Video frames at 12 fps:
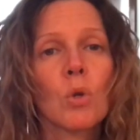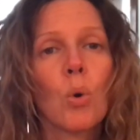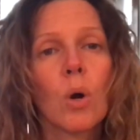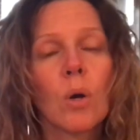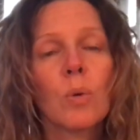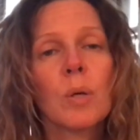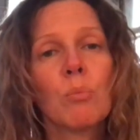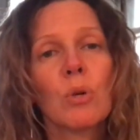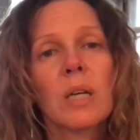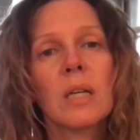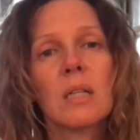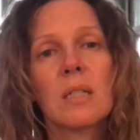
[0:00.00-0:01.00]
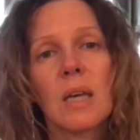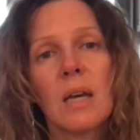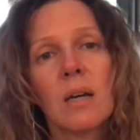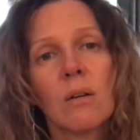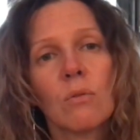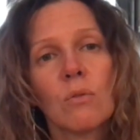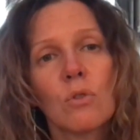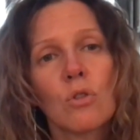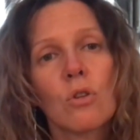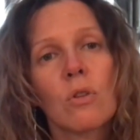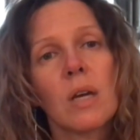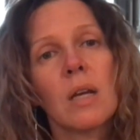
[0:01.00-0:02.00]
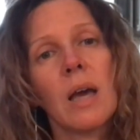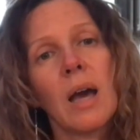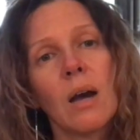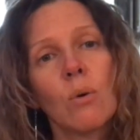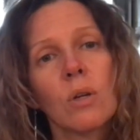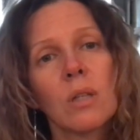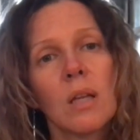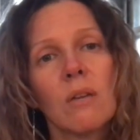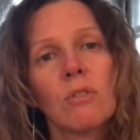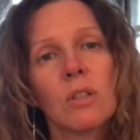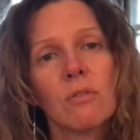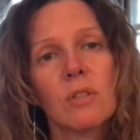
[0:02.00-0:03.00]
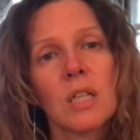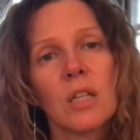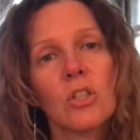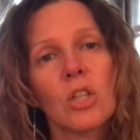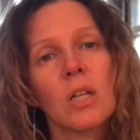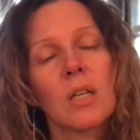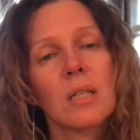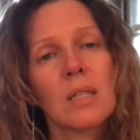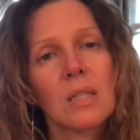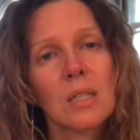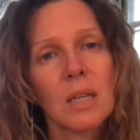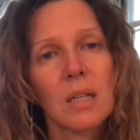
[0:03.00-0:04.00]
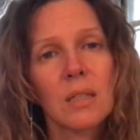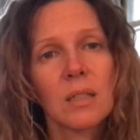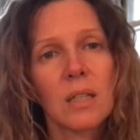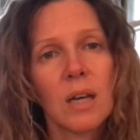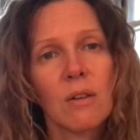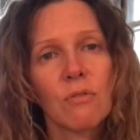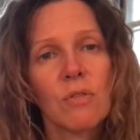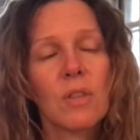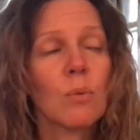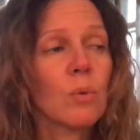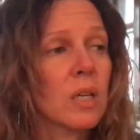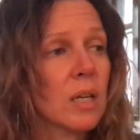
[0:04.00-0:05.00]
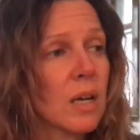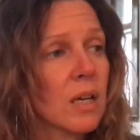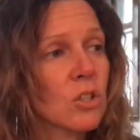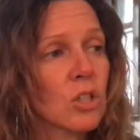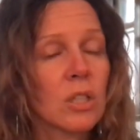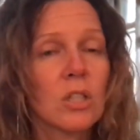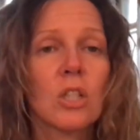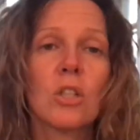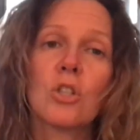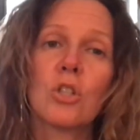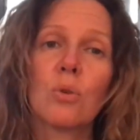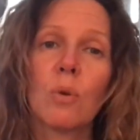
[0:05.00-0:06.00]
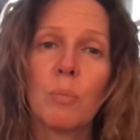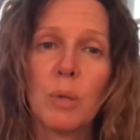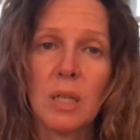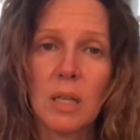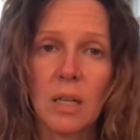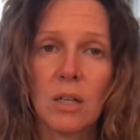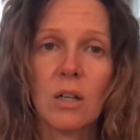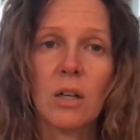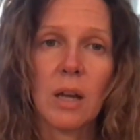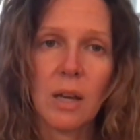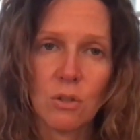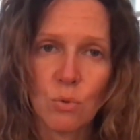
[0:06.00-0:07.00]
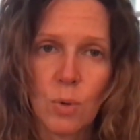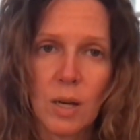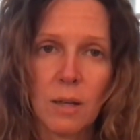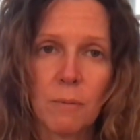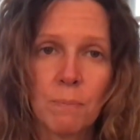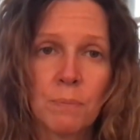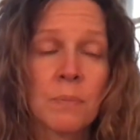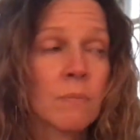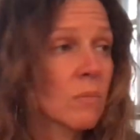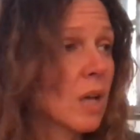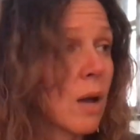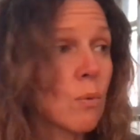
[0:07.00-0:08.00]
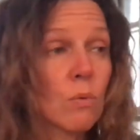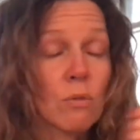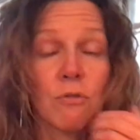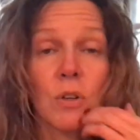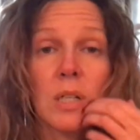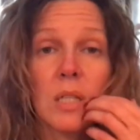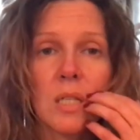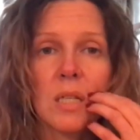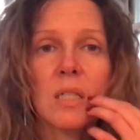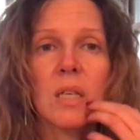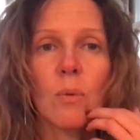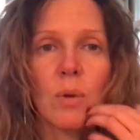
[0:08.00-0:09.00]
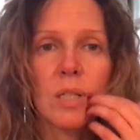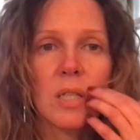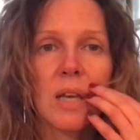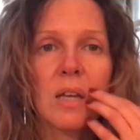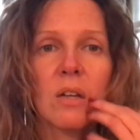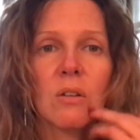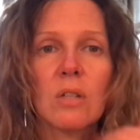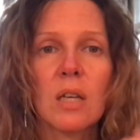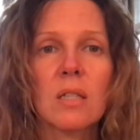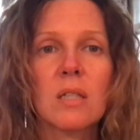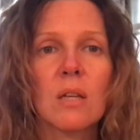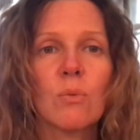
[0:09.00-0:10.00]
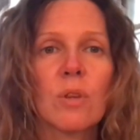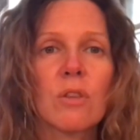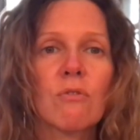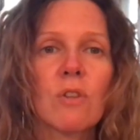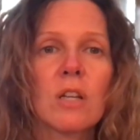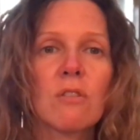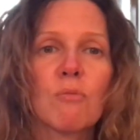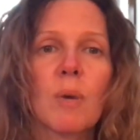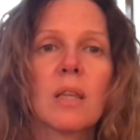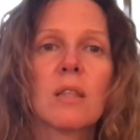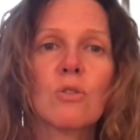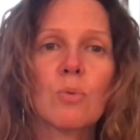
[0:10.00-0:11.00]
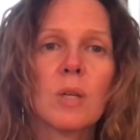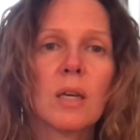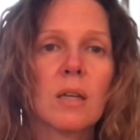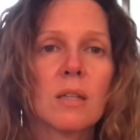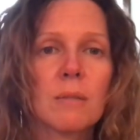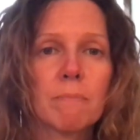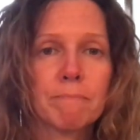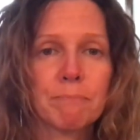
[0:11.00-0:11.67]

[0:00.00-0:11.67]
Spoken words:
or we bring it down so that our level of teaching is skilled enough that we can actually teach to a beginner as well. For instance, I went tango dancing with a friend of mine this weekend,